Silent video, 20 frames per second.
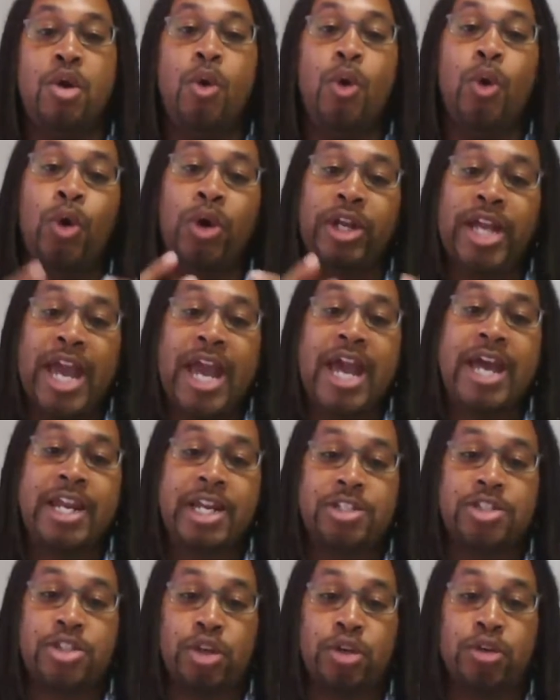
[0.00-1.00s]

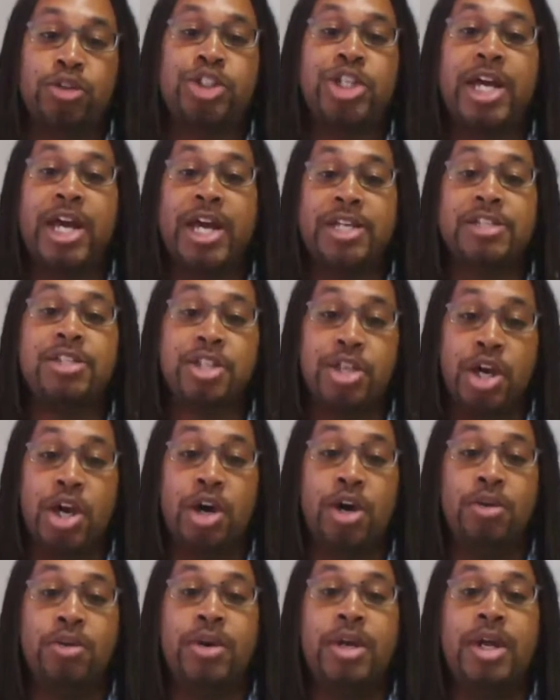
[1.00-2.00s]
organic search,
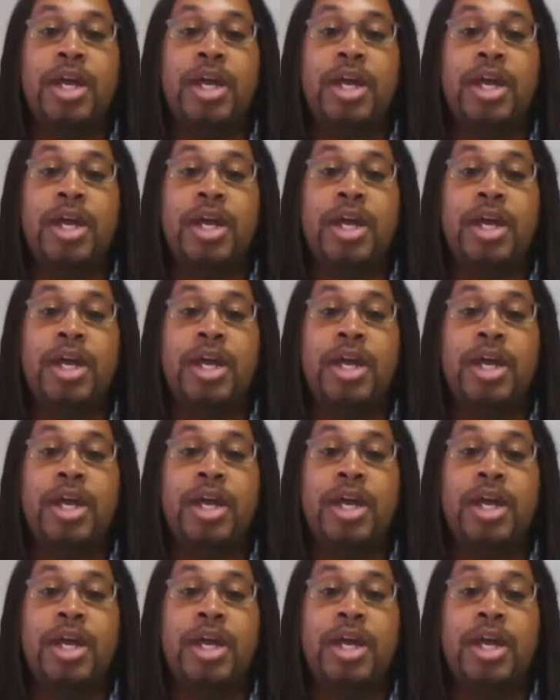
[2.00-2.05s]
SEO,